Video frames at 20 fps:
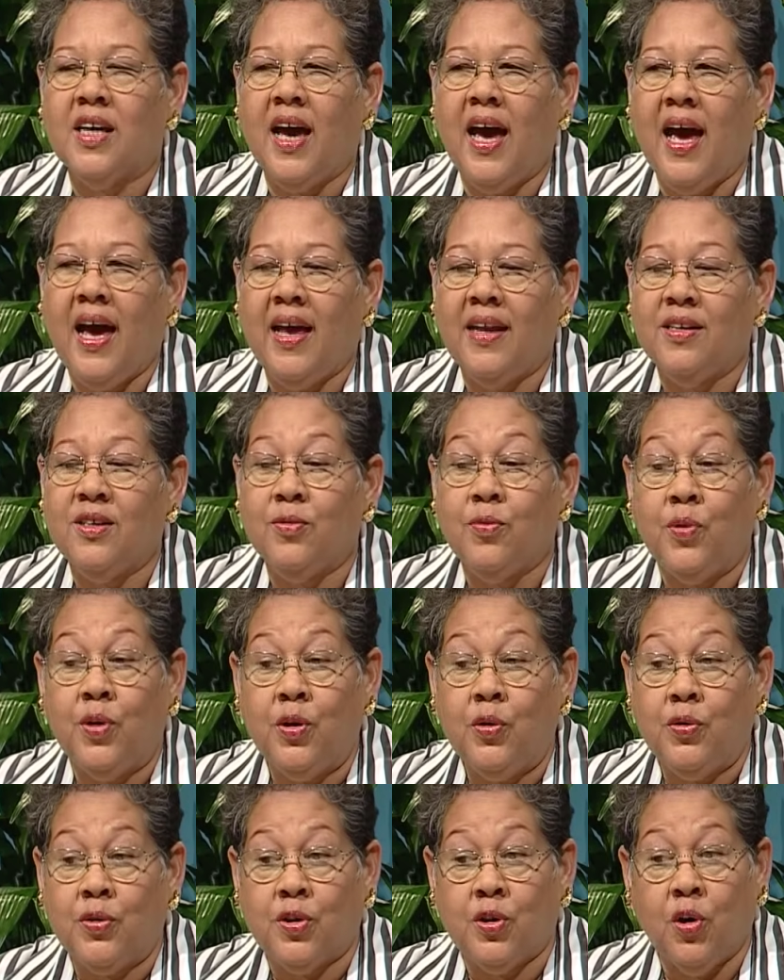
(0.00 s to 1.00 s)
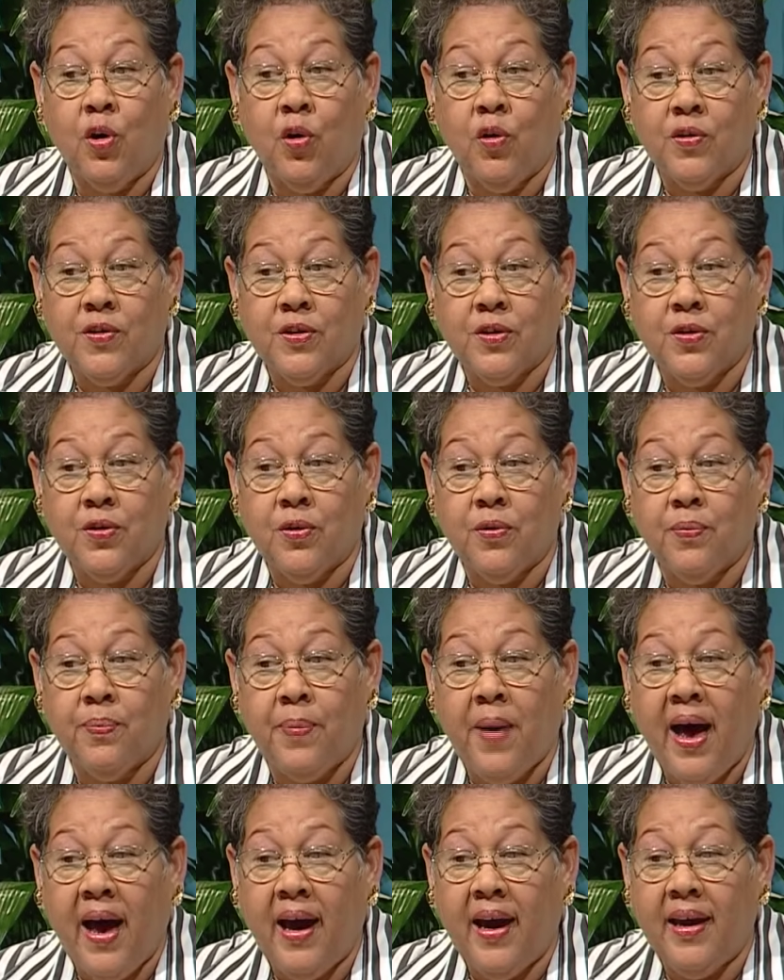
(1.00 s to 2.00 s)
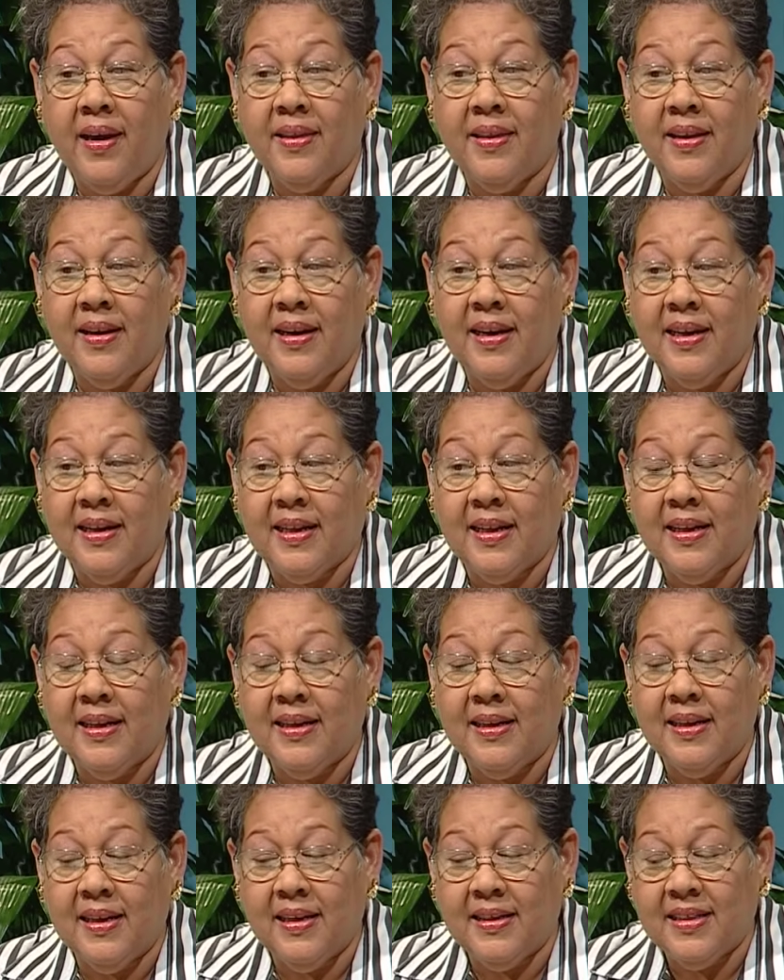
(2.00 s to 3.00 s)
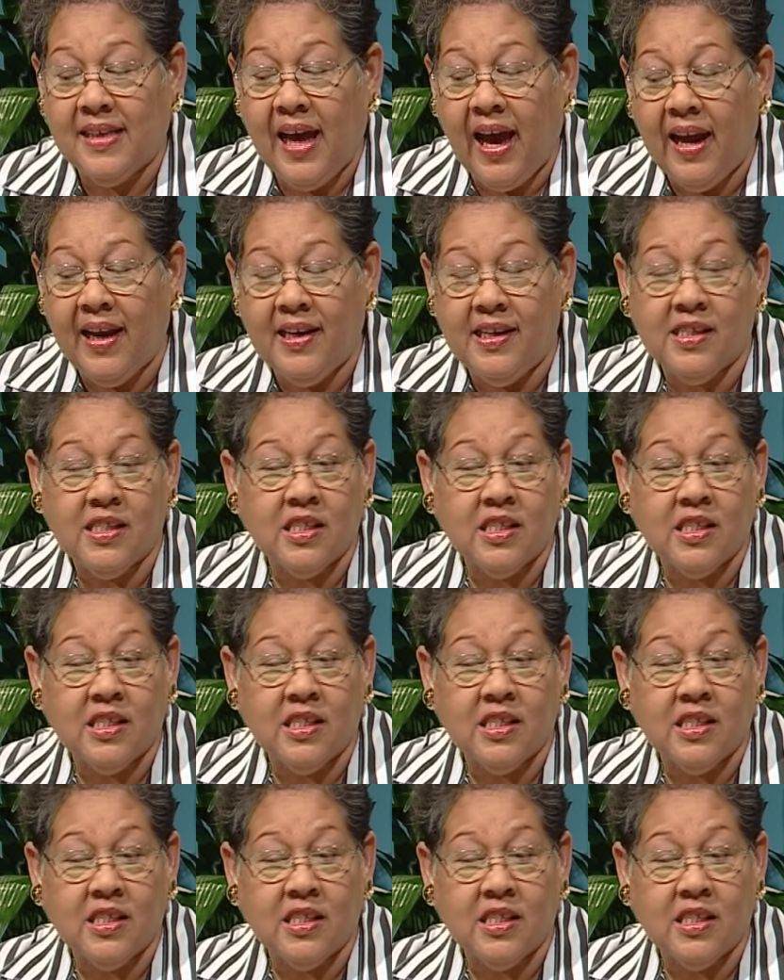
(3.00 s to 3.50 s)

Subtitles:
And we used to also buy the little tiny